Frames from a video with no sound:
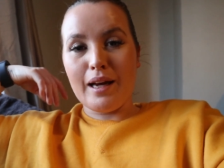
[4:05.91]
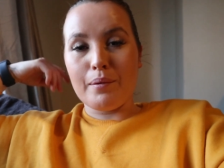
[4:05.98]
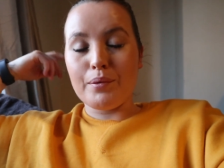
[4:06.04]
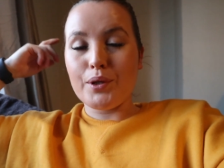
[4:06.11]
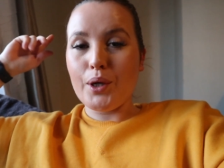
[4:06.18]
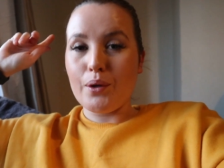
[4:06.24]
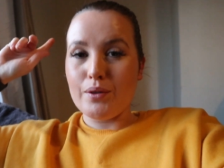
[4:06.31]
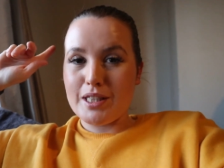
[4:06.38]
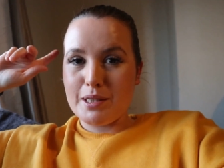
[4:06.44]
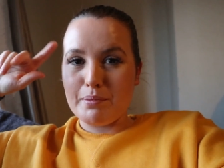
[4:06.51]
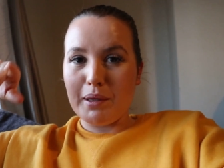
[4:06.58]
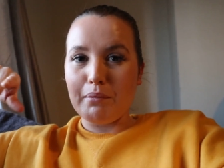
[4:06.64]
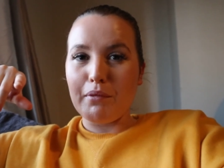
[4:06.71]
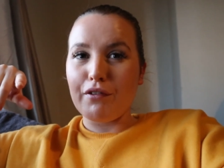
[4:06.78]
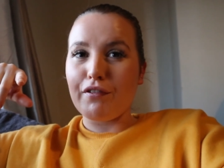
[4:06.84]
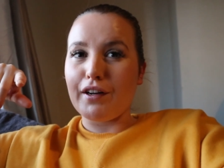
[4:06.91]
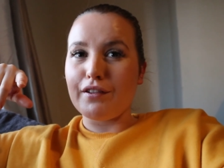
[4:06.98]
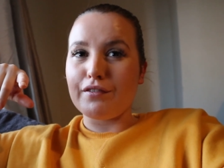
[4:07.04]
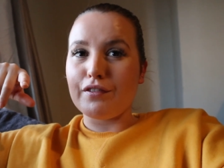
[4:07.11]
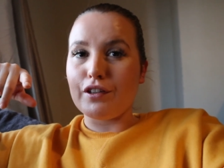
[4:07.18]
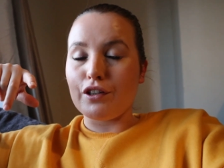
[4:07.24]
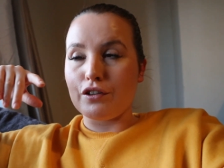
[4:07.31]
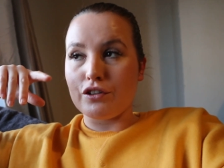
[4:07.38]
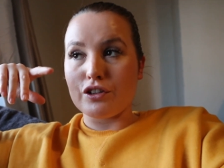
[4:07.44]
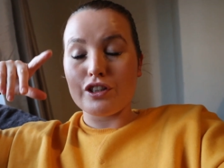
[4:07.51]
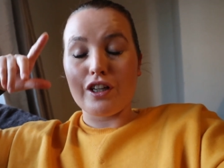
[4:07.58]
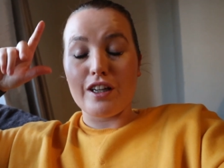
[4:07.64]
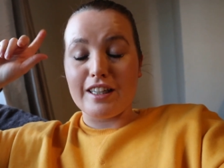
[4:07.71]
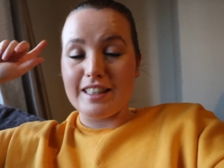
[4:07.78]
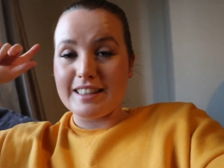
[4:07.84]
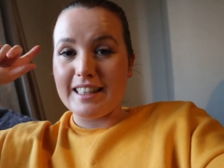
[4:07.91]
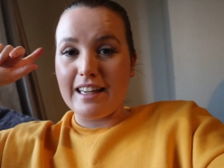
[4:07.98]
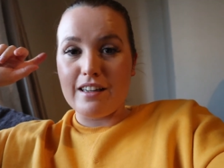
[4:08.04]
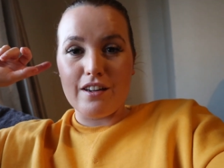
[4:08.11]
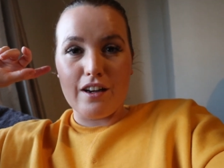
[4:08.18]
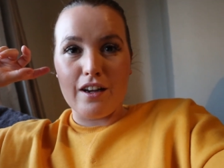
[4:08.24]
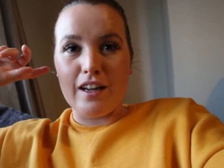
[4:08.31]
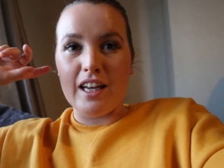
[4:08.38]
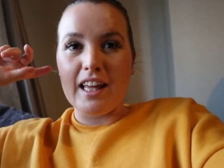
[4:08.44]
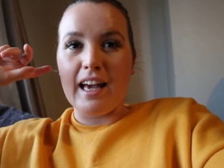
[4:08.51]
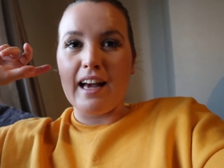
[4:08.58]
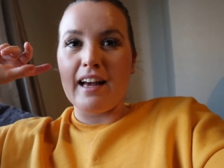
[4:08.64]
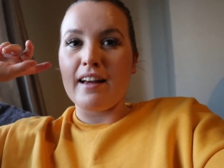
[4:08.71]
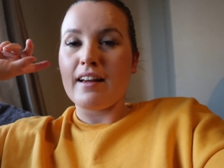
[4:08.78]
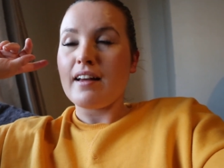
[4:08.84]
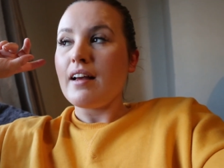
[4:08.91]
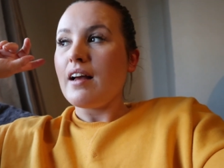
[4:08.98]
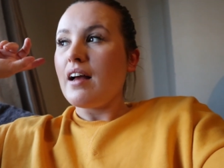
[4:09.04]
I'm going to meet my friend for lunch, like I said earlier.